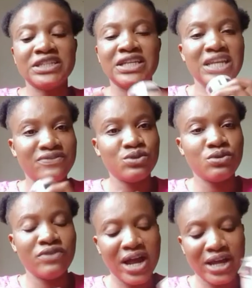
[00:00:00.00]
the
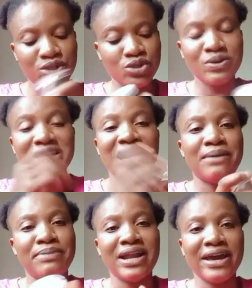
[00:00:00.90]
leftover I usually
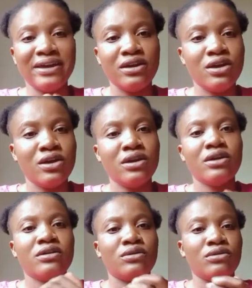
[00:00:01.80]
apply
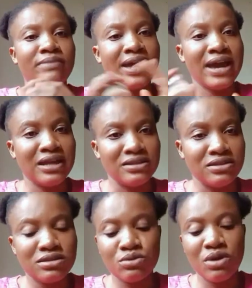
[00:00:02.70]
on my
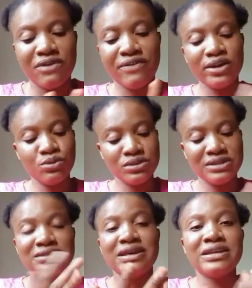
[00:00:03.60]
hands. So have I
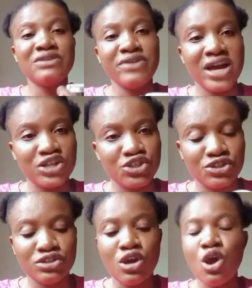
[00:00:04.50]
noticed any reaction?